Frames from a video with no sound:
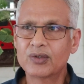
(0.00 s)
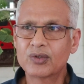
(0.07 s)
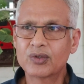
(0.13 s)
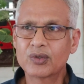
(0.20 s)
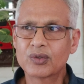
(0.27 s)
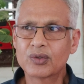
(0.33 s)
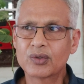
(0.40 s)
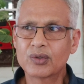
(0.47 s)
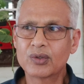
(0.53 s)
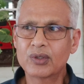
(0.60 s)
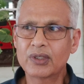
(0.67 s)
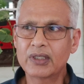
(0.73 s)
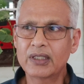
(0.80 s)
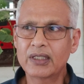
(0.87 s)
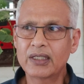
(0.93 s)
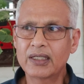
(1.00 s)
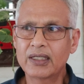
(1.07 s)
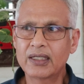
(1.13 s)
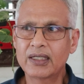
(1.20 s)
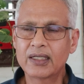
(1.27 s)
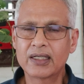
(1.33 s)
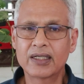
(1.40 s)
So,
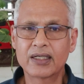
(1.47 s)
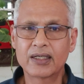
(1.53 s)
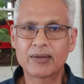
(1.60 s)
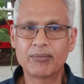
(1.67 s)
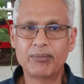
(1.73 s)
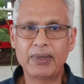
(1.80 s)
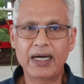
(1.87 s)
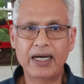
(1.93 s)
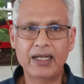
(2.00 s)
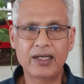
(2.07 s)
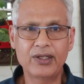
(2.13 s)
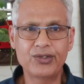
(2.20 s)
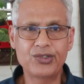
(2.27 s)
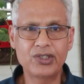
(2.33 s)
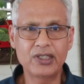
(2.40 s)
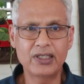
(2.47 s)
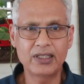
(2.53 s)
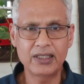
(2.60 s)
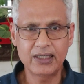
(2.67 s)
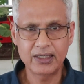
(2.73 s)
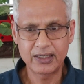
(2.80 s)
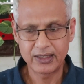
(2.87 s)
in
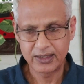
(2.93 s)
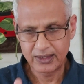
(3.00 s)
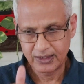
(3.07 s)
biology,